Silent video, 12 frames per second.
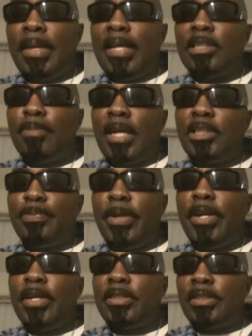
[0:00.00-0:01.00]
Is my
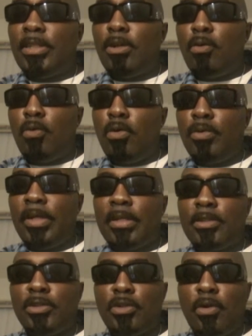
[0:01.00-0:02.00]
spirit still wounded
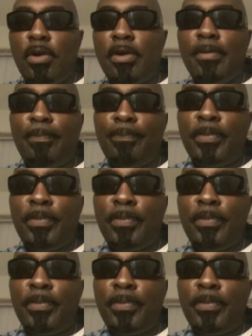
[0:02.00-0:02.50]
and sore?